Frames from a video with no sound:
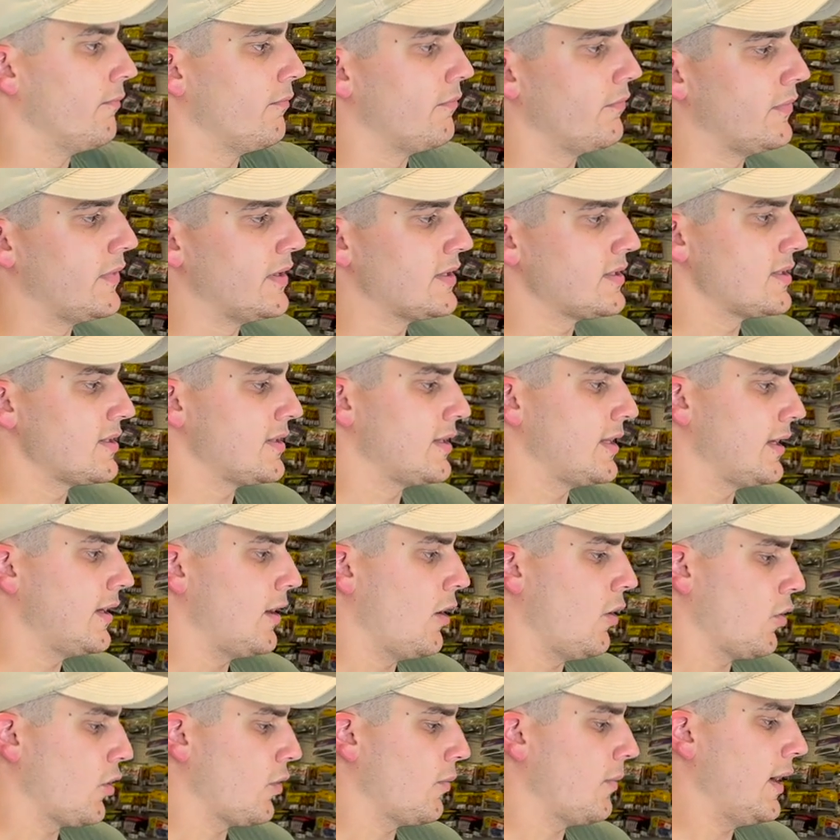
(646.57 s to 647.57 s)
This is the
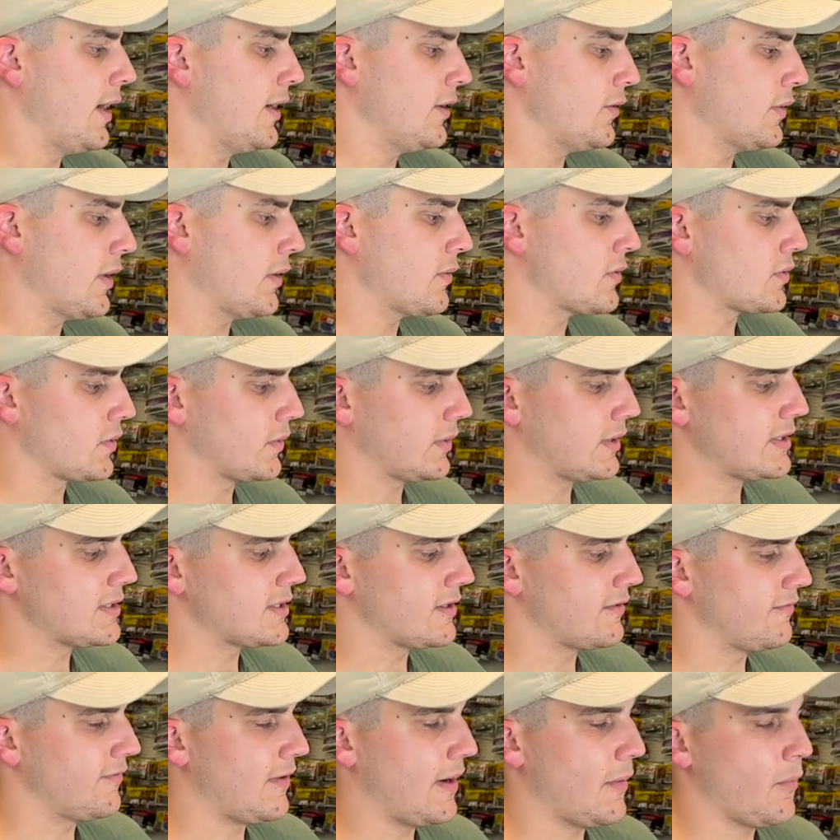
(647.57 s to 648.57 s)
older manual that was released
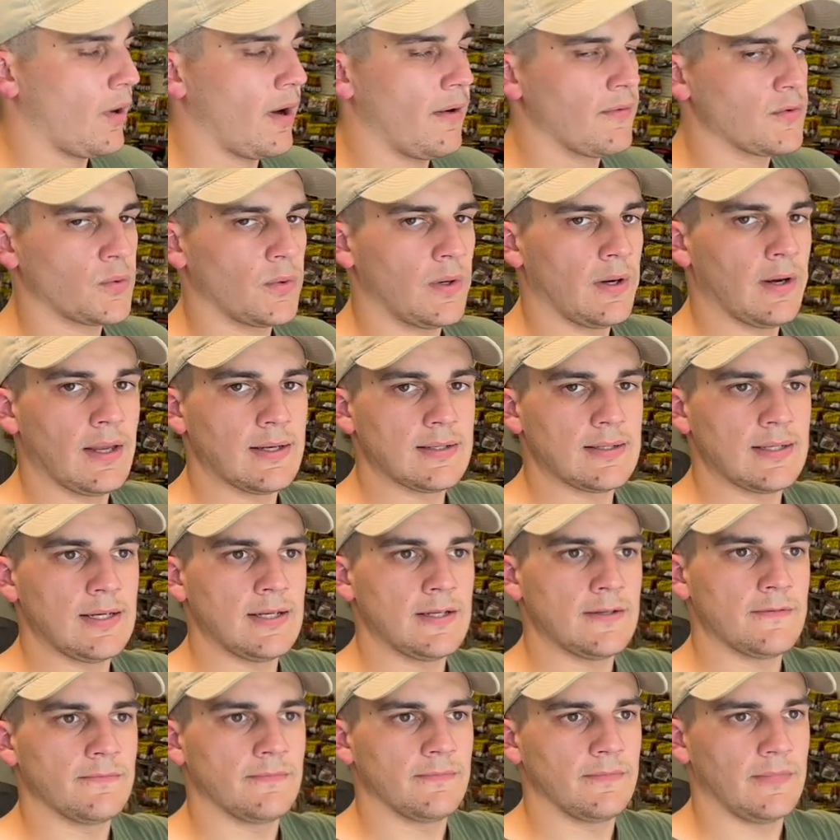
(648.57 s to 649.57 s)
in February of
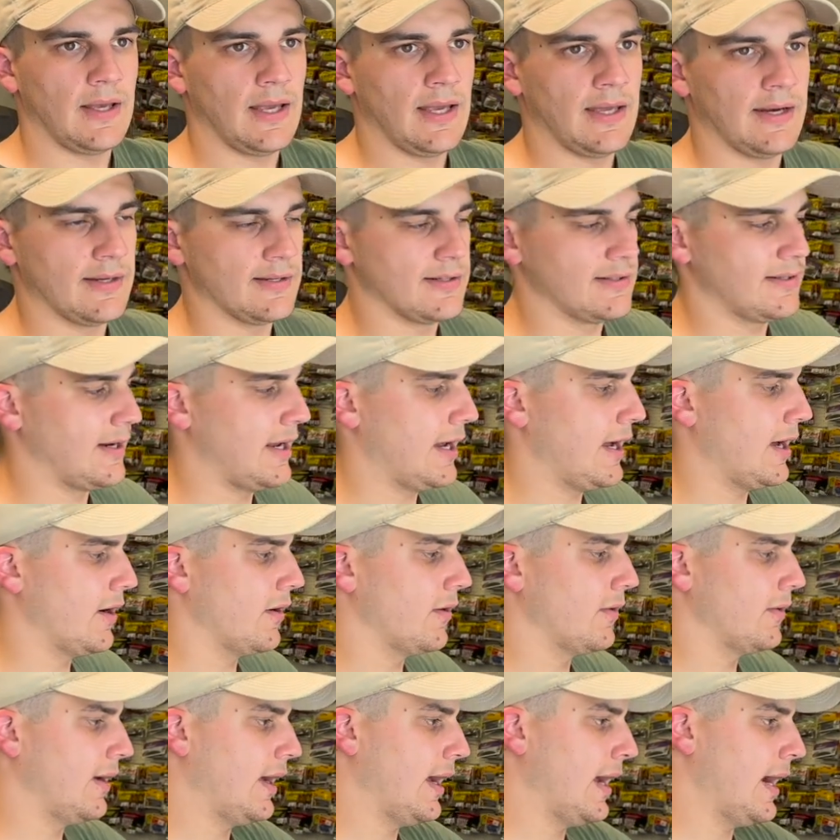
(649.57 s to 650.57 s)
2019. It is
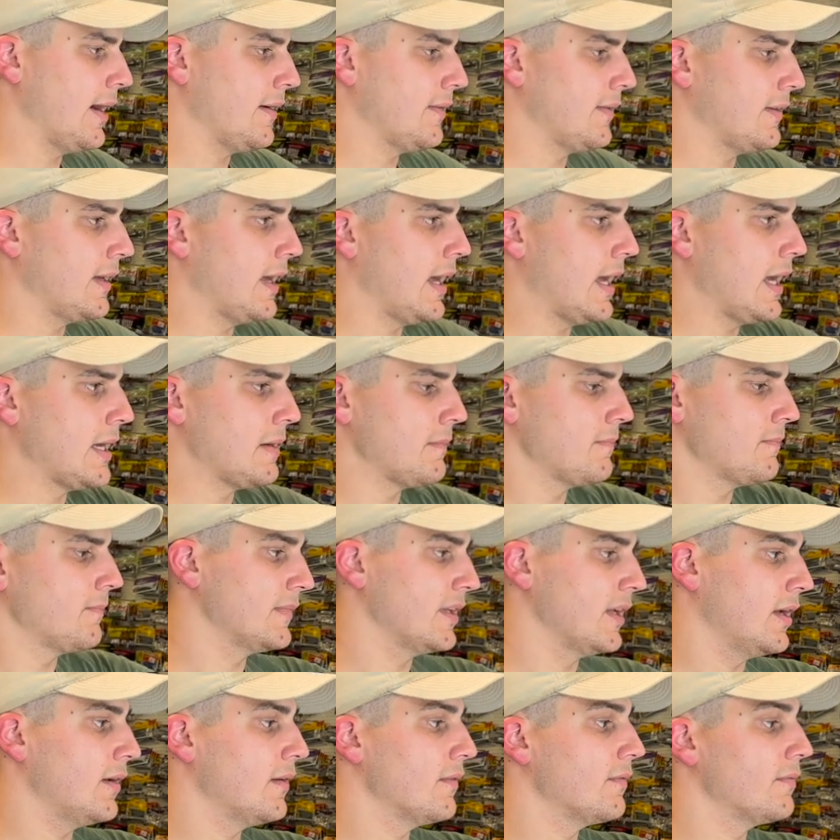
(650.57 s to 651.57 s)
now out of the game.
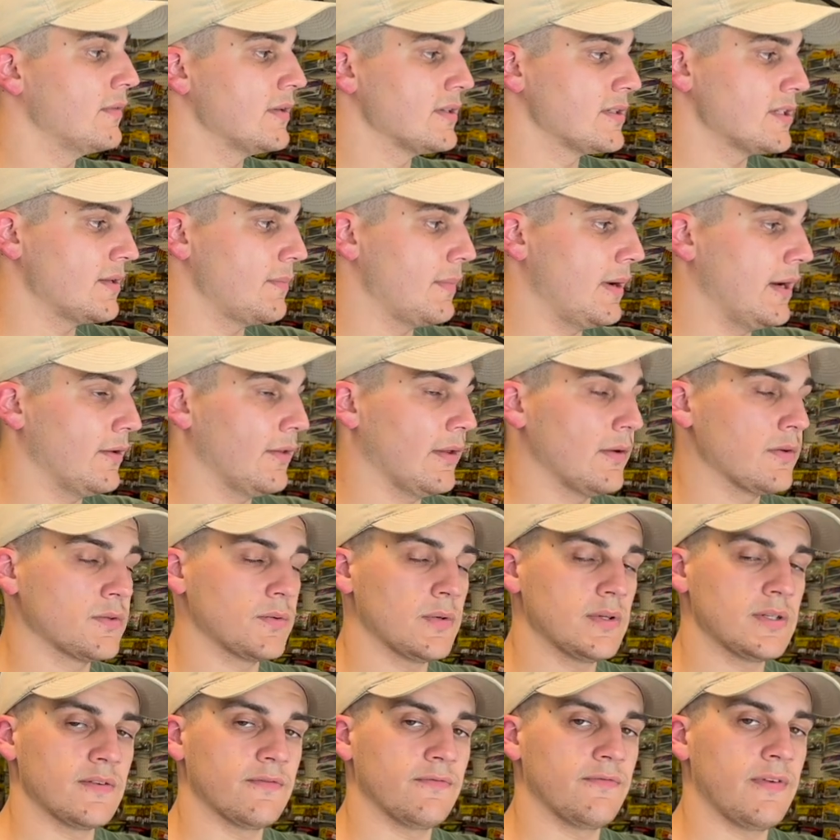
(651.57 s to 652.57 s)
This is the manual that was
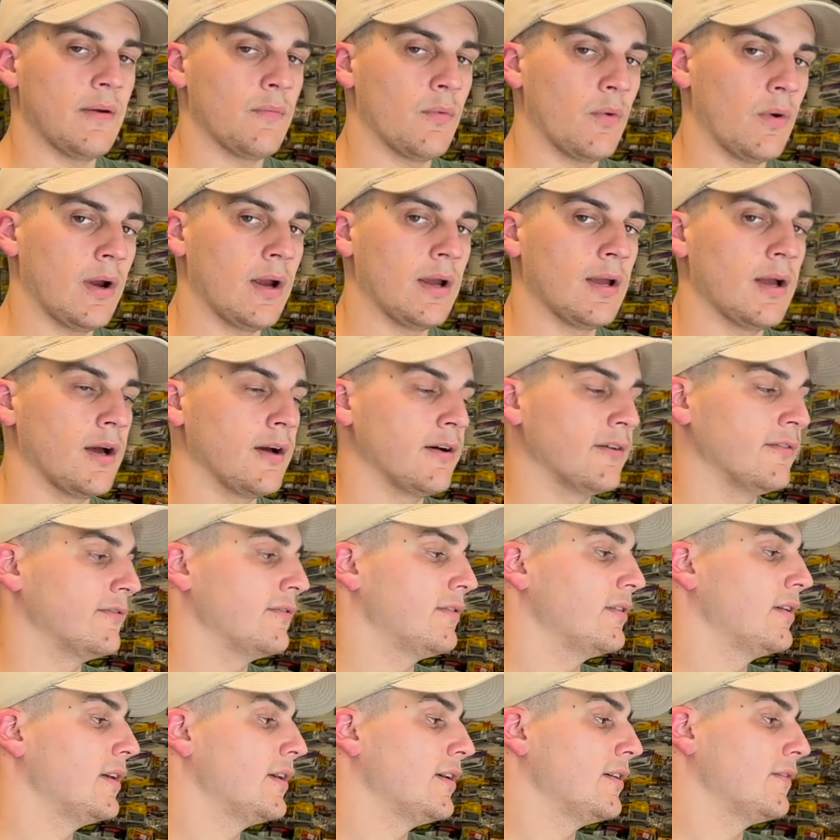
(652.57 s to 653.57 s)
released in February of
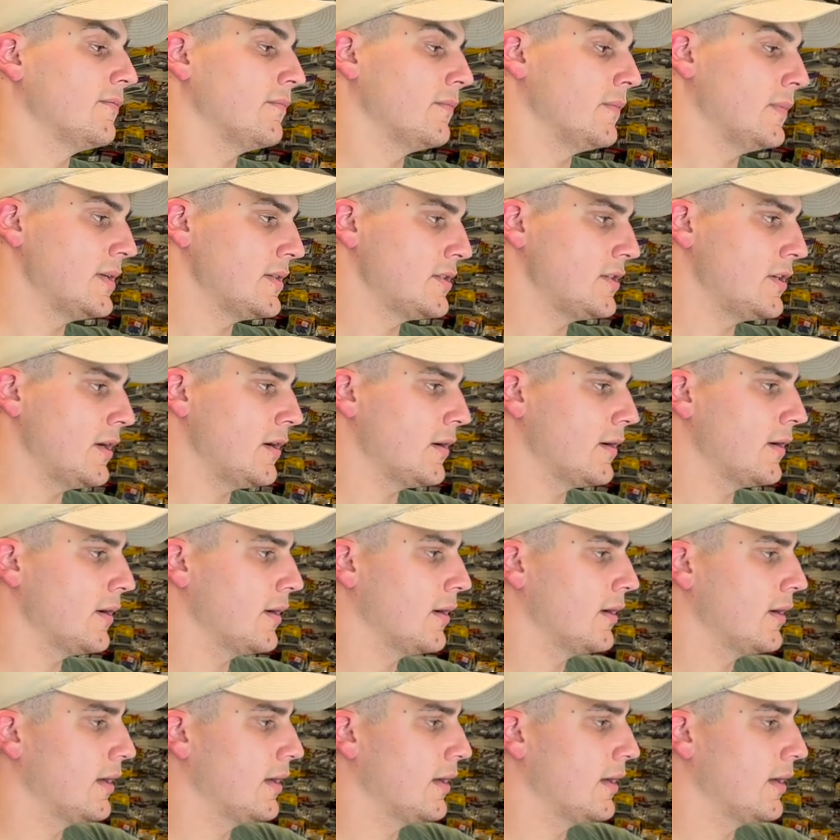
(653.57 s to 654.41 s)
this year.